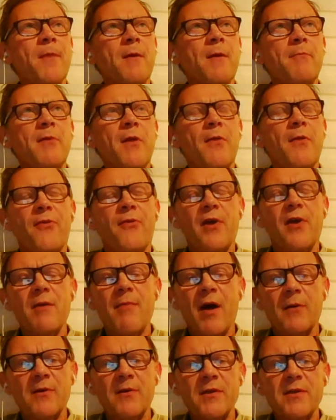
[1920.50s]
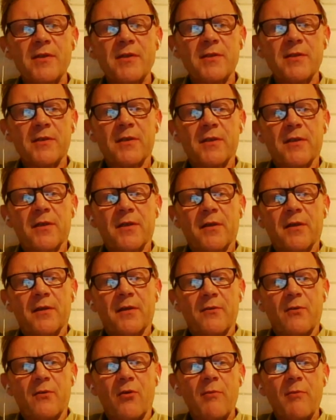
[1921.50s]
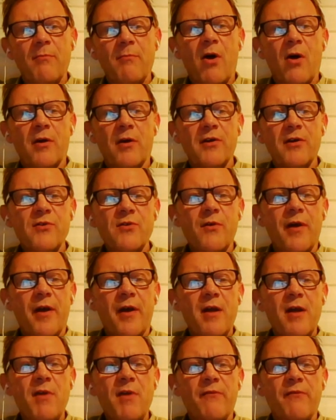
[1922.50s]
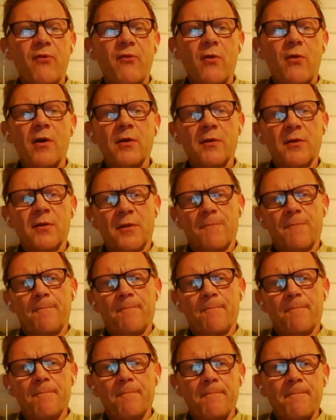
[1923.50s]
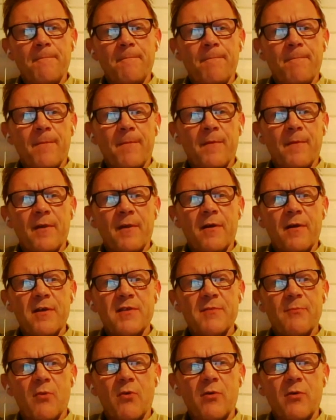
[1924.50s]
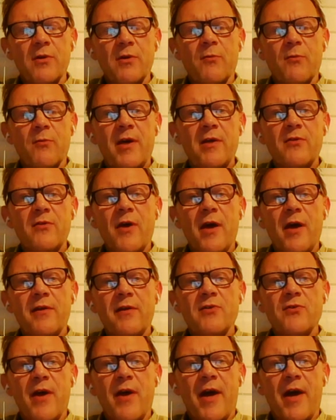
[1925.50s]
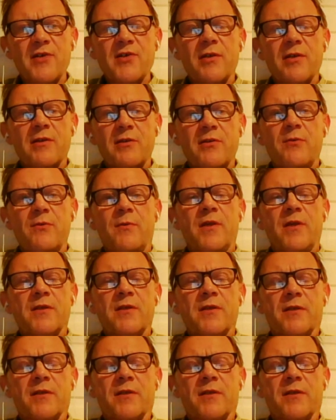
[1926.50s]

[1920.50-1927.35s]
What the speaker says: be a thing about it, or the market you are aiming for. It's more the way that you actually do it.